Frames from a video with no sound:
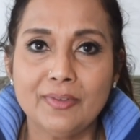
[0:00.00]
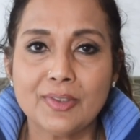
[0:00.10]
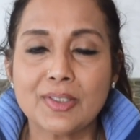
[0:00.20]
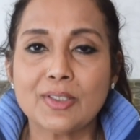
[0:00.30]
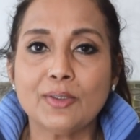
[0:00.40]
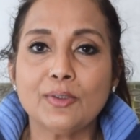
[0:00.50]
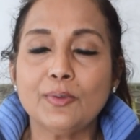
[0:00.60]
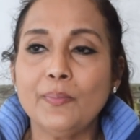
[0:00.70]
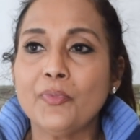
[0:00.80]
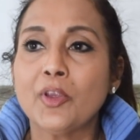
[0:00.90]

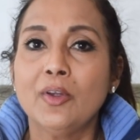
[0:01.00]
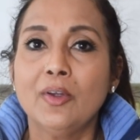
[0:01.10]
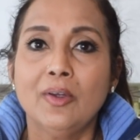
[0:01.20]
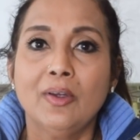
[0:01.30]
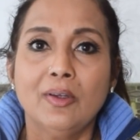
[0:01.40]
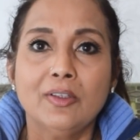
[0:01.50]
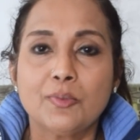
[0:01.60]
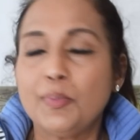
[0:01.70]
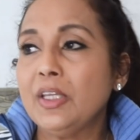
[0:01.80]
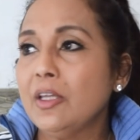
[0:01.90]
So
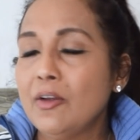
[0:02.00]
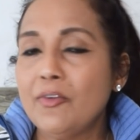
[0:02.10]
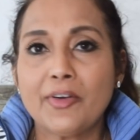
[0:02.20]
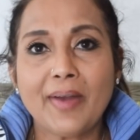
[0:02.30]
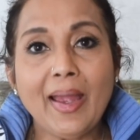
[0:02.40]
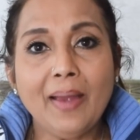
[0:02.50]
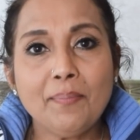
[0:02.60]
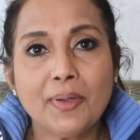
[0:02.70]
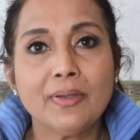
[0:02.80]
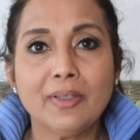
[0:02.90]
speaking of a
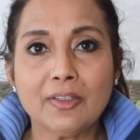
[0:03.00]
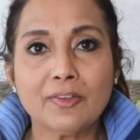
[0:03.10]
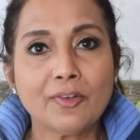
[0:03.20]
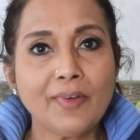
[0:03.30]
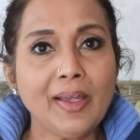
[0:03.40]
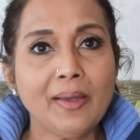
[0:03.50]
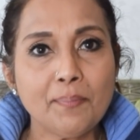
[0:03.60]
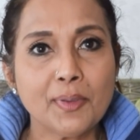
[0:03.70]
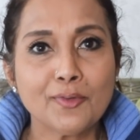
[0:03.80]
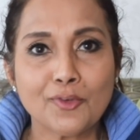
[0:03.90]
wrap, it's a
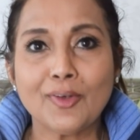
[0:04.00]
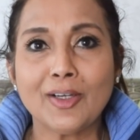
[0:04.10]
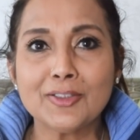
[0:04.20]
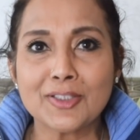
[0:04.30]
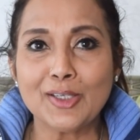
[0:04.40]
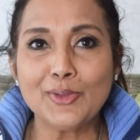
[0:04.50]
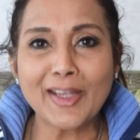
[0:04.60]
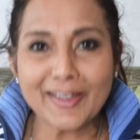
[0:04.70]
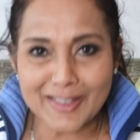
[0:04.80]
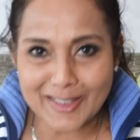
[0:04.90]
wrap. So I'll see you
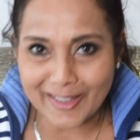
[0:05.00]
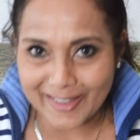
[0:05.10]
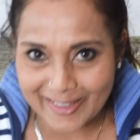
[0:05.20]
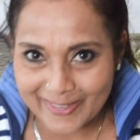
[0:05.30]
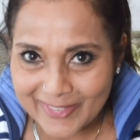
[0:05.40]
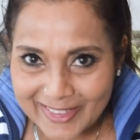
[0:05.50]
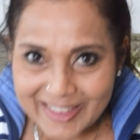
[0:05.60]
next time.